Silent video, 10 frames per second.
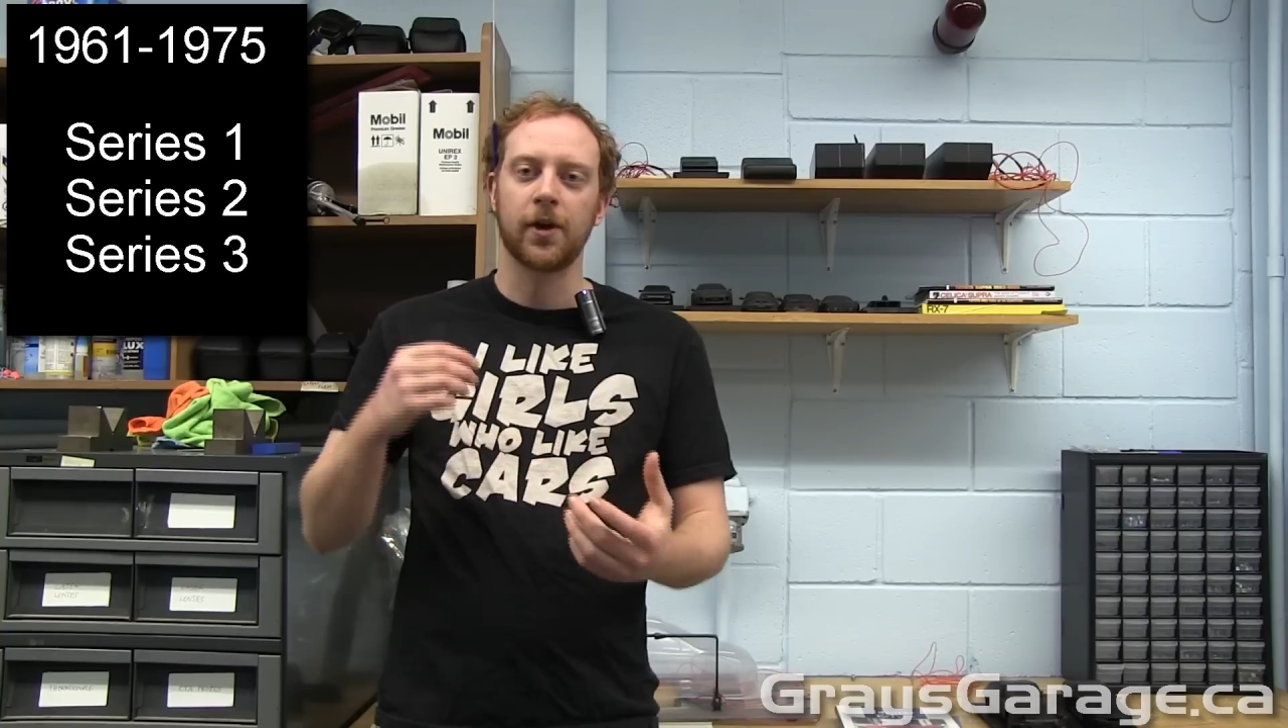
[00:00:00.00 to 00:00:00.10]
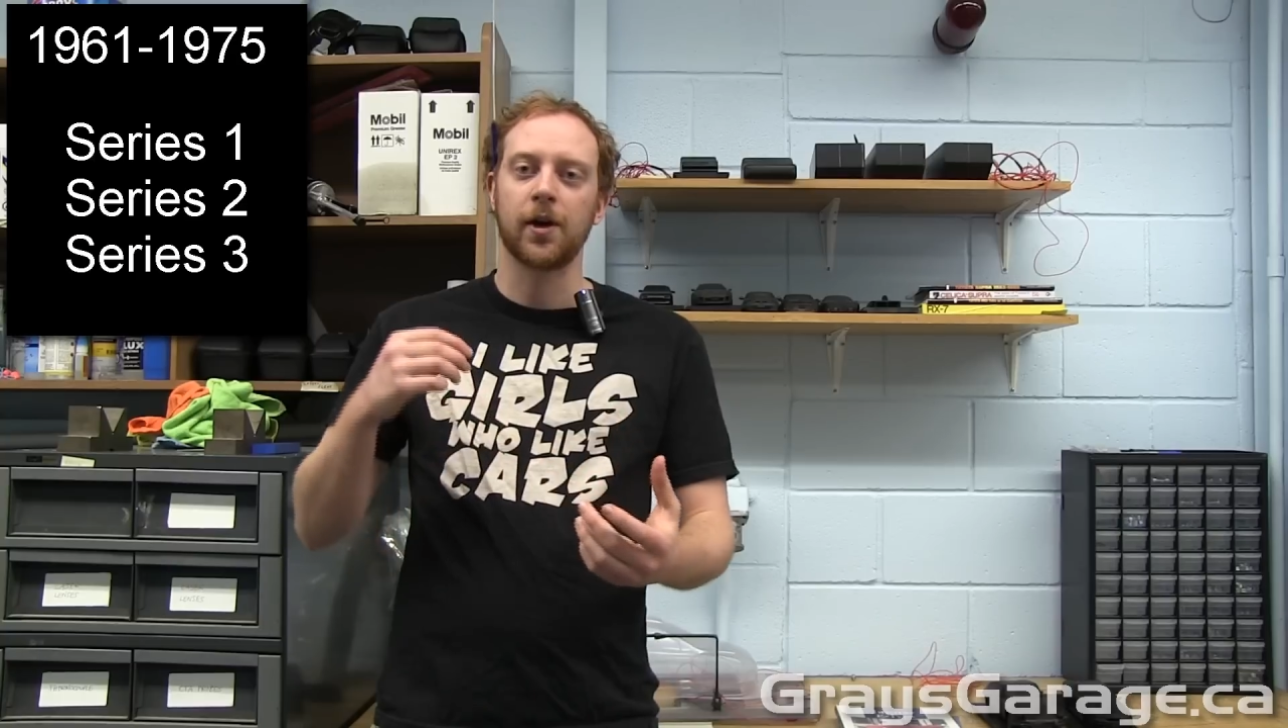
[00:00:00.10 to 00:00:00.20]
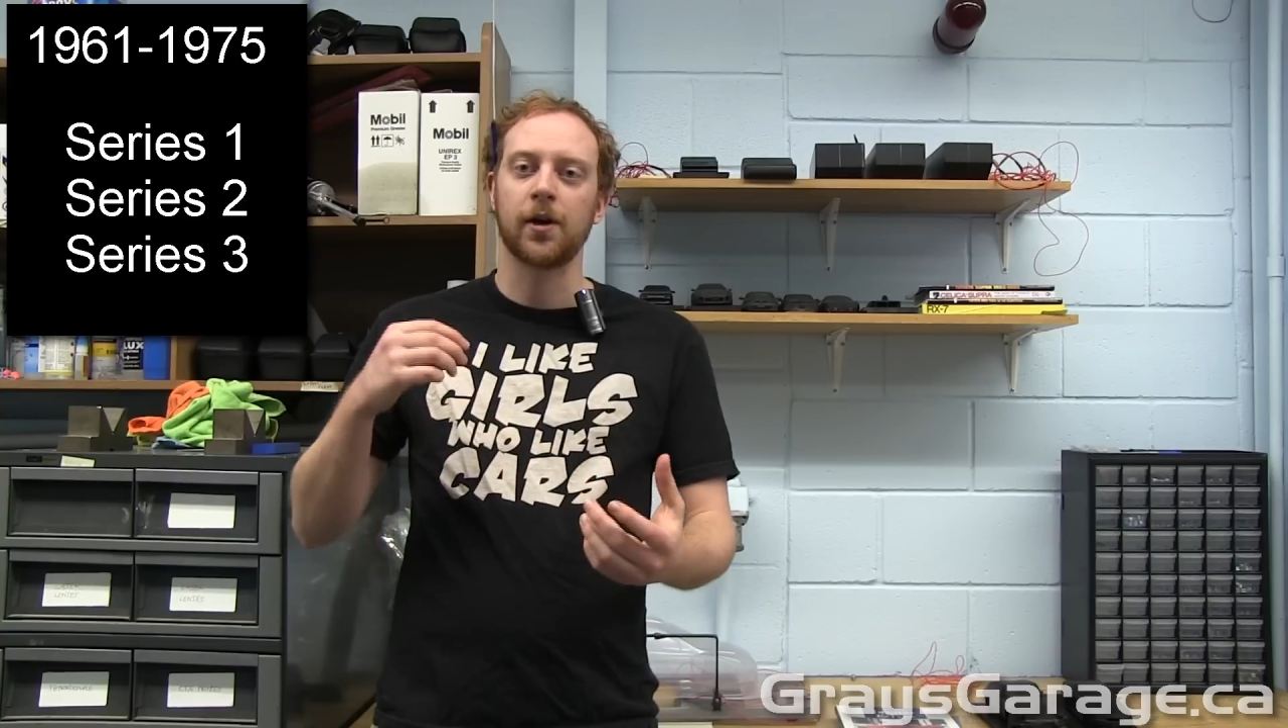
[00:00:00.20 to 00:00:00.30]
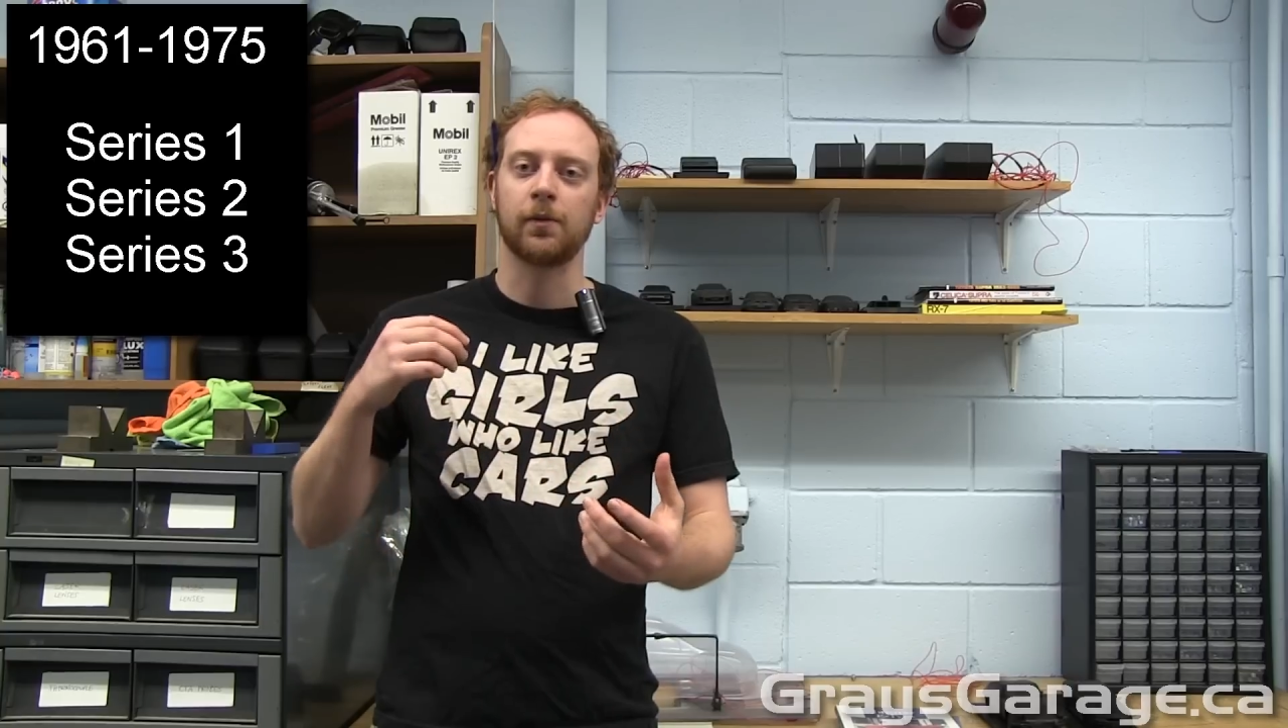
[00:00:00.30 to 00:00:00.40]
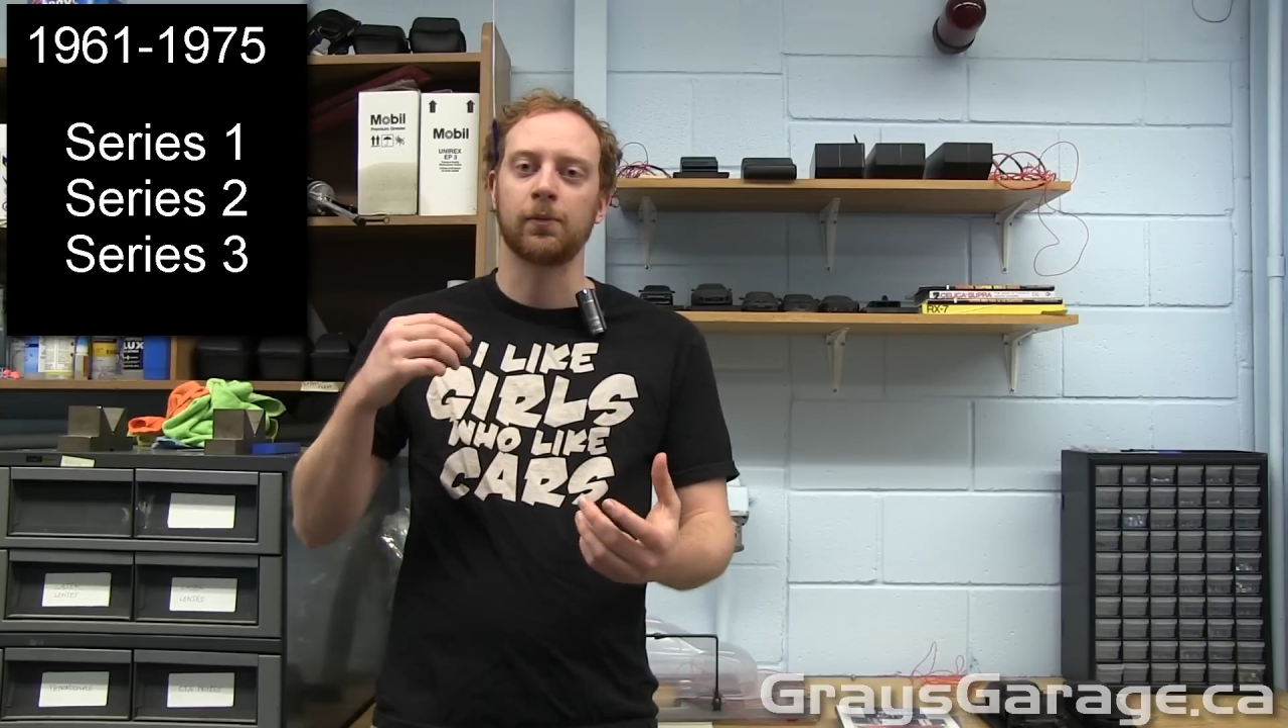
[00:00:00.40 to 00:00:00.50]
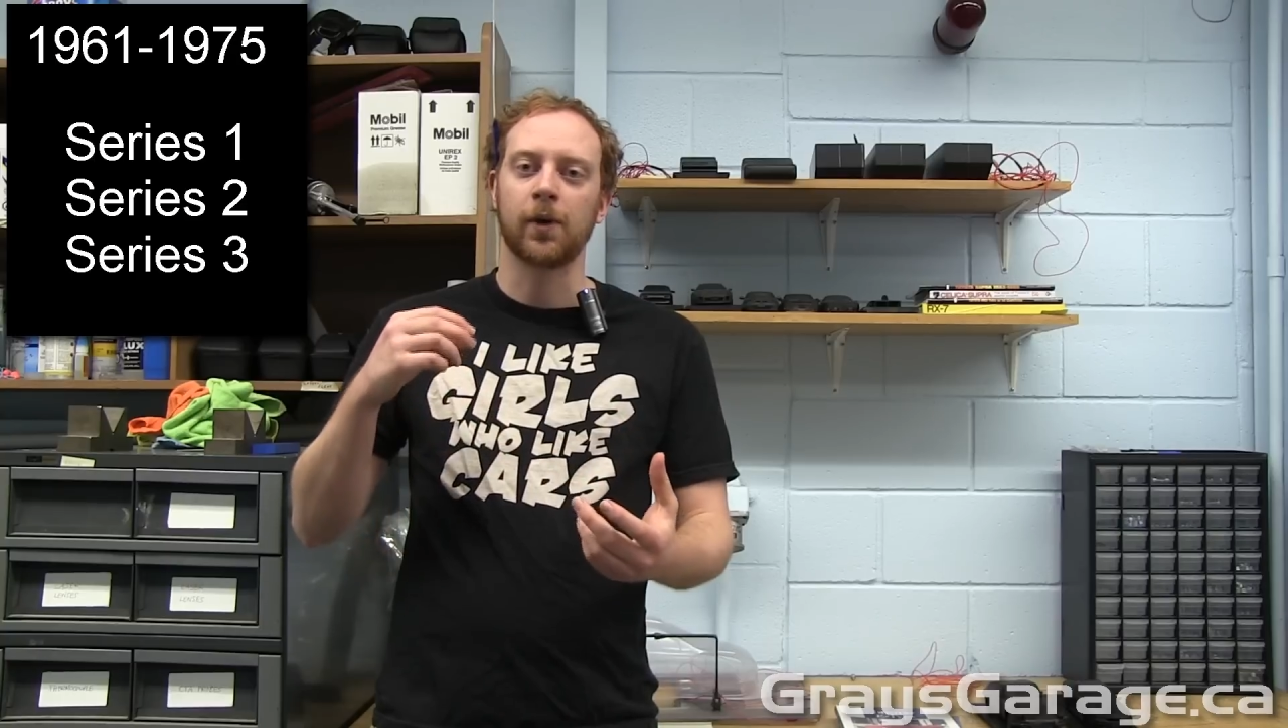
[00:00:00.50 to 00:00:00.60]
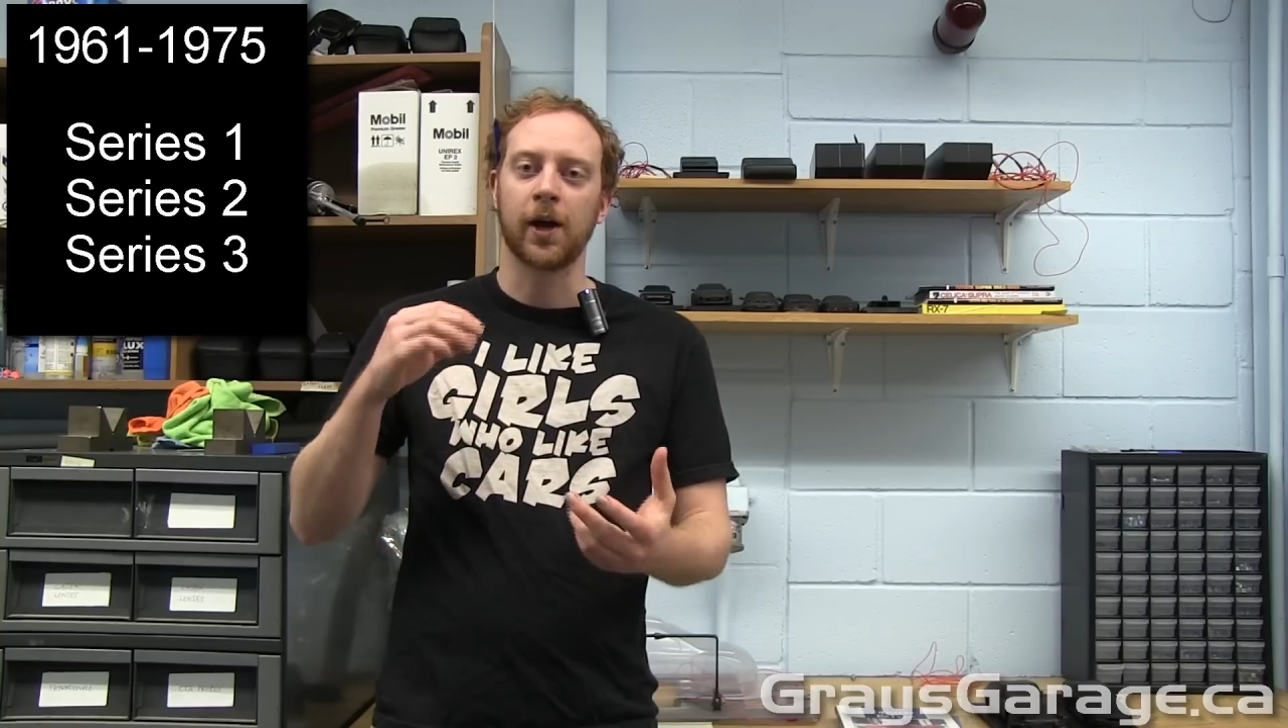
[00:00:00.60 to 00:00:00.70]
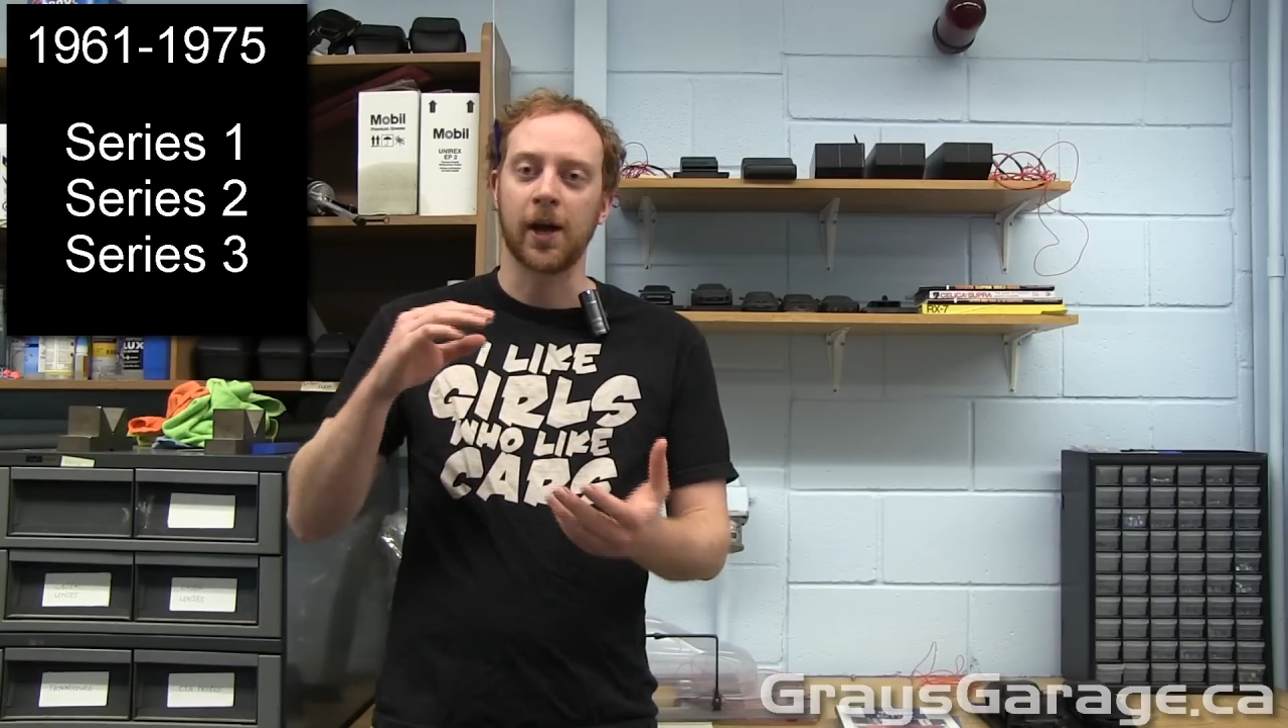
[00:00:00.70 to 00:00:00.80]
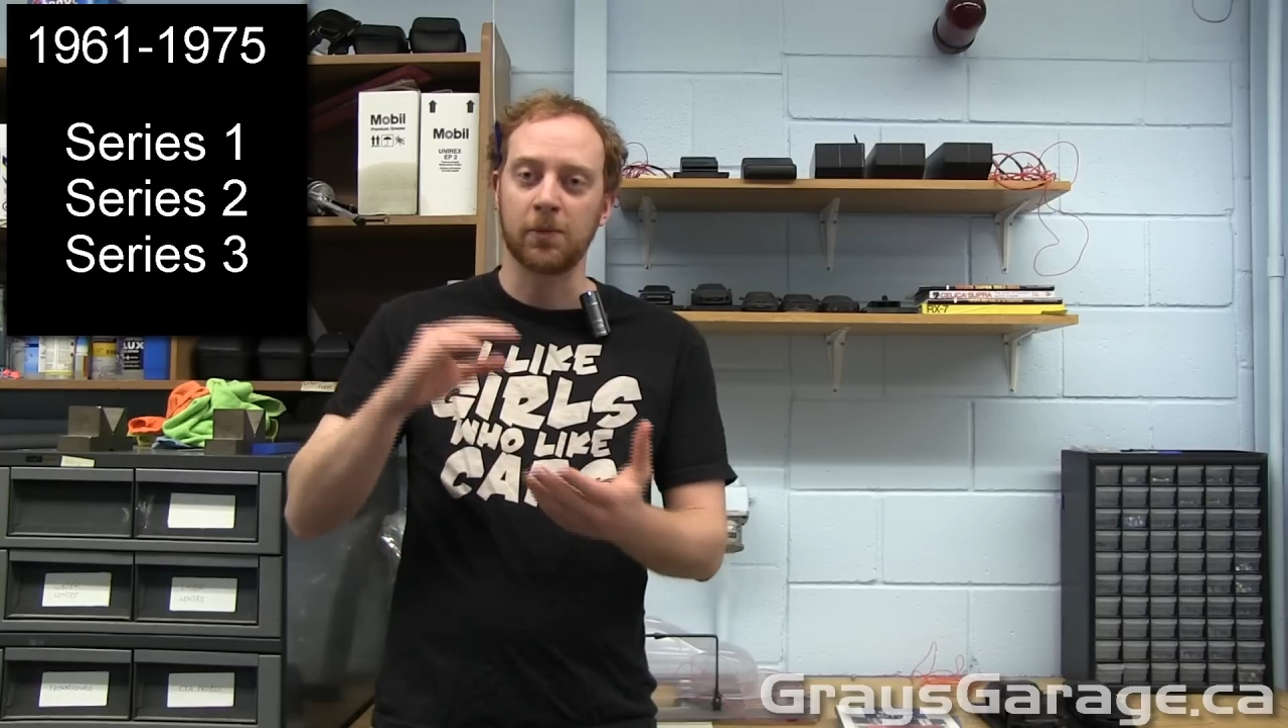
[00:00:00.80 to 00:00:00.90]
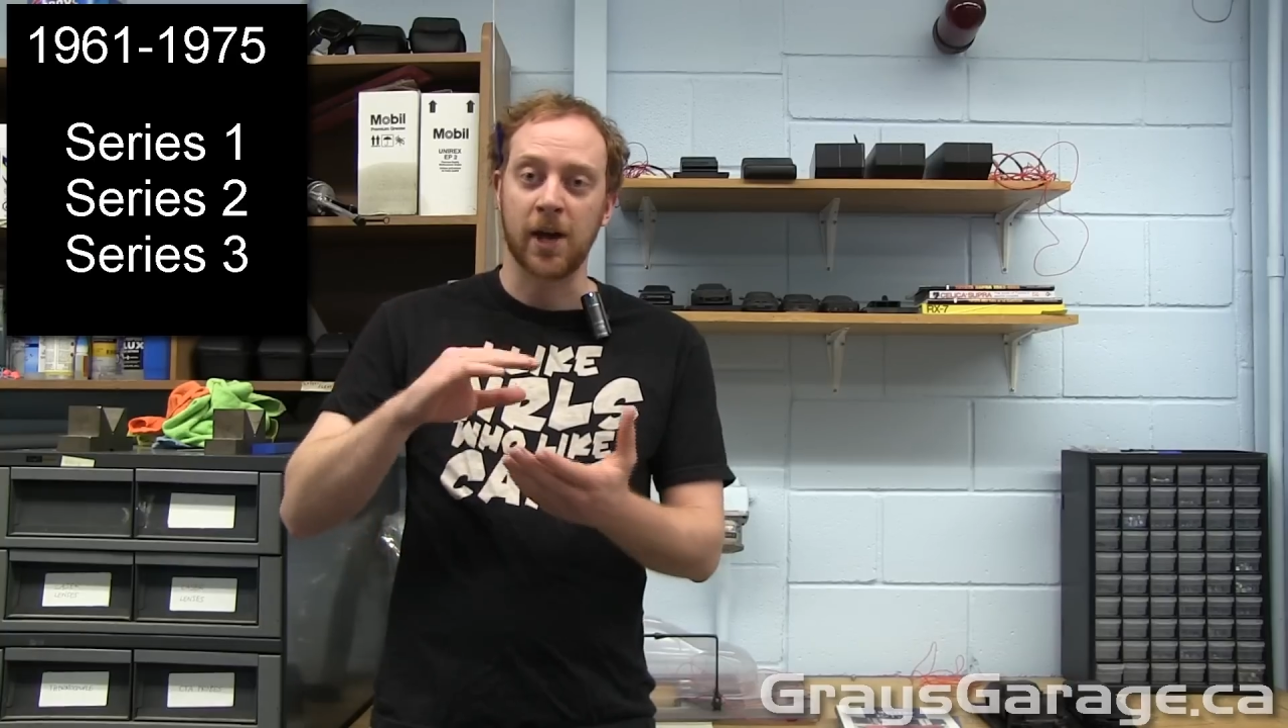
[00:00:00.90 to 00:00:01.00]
again,